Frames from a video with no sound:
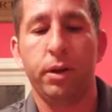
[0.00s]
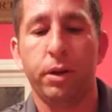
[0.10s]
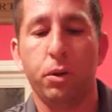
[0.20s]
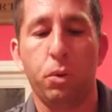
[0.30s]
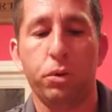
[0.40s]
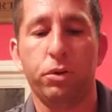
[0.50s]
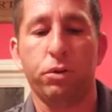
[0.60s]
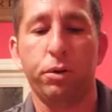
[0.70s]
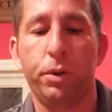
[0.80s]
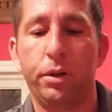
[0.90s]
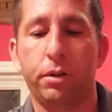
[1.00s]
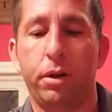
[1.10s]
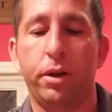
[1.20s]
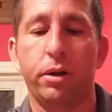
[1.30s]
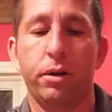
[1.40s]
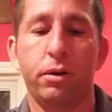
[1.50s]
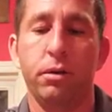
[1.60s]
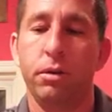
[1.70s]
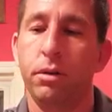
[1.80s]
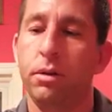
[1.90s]
And of course, three weeks later,
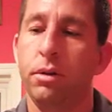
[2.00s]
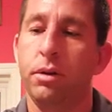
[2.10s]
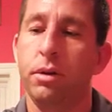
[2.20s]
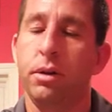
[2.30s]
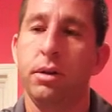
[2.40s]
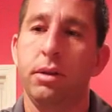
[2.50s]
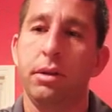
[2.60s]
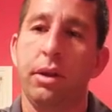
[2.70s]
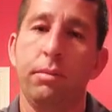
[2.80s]
the